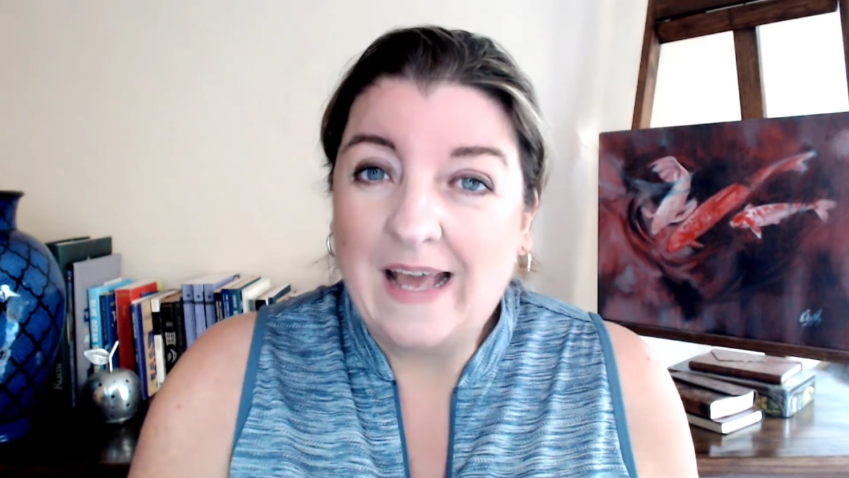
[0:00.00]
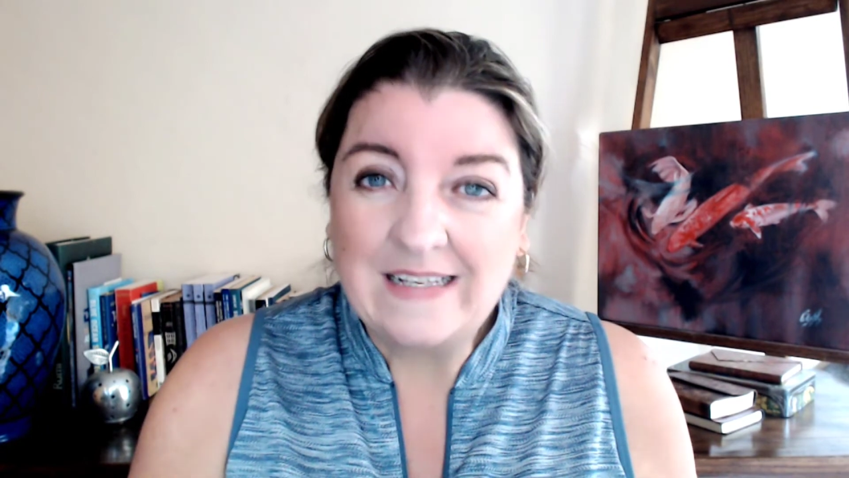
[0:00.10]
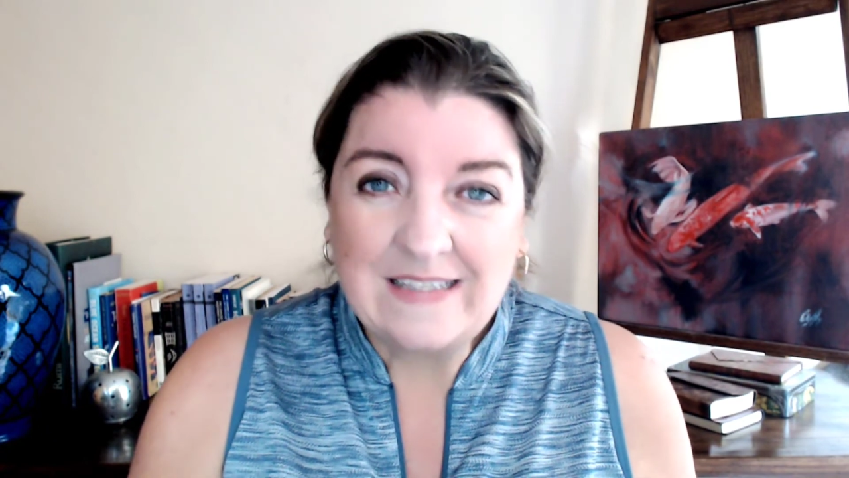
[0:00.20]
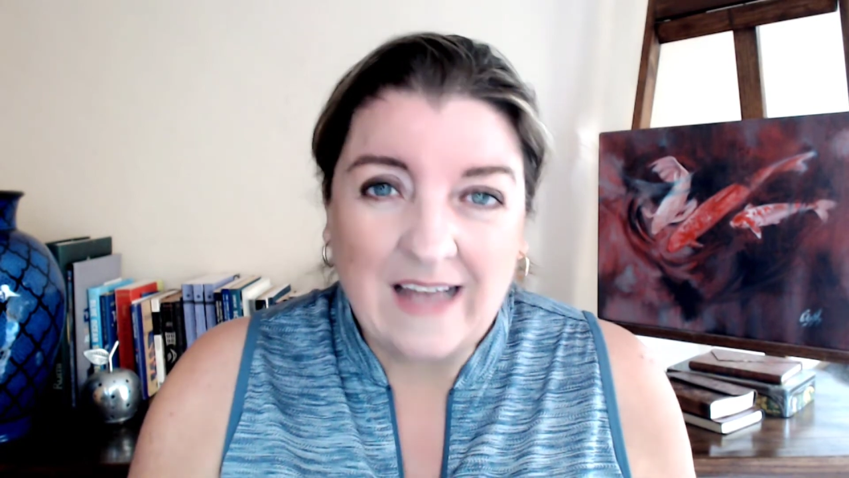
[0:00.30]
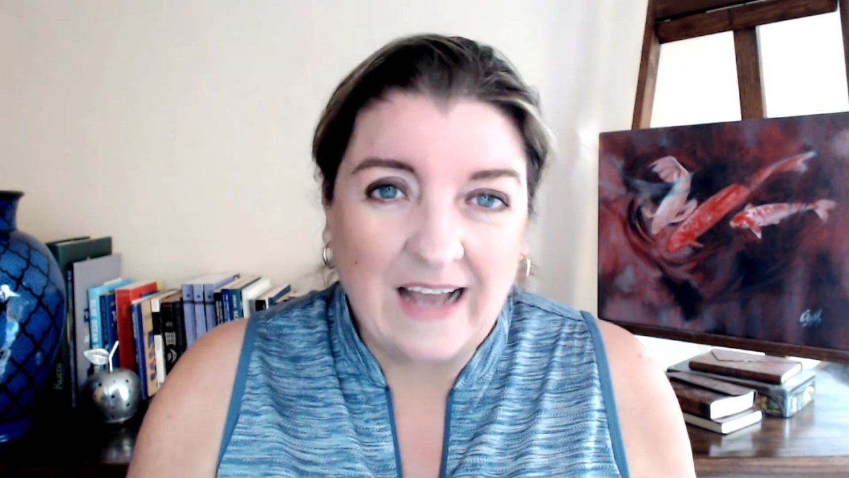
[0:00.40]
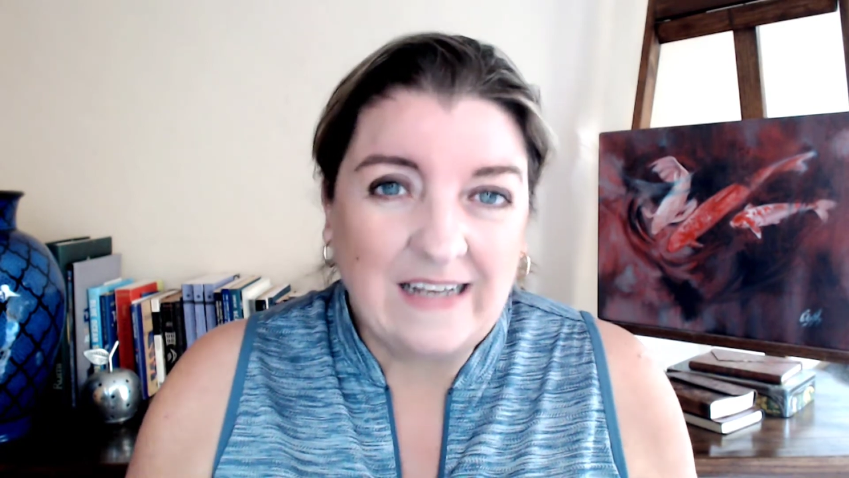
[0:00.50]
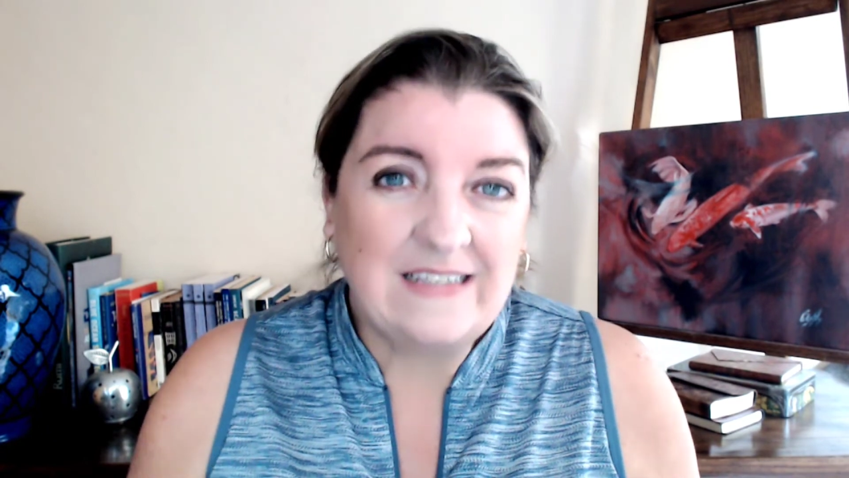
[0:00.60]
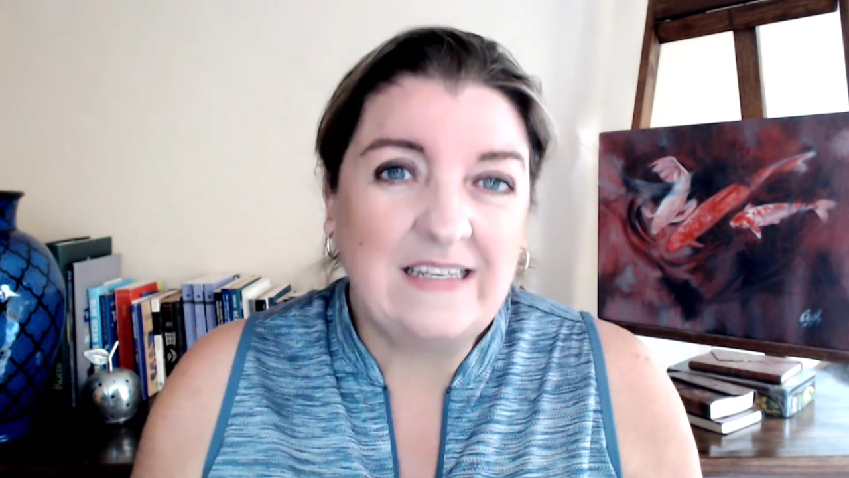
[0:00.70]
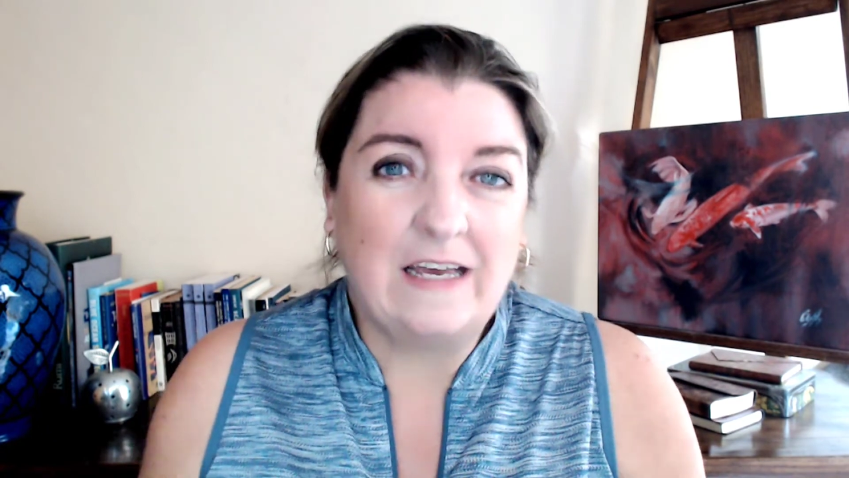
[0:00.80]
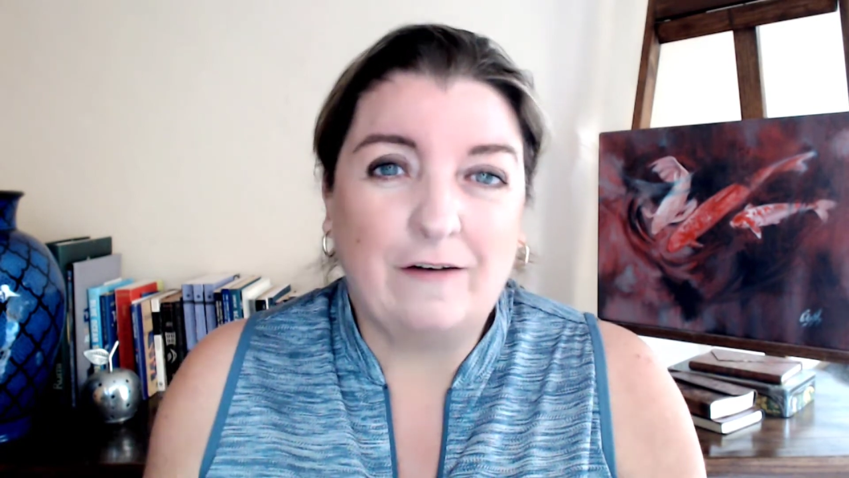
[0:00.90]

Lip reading: anxiety, and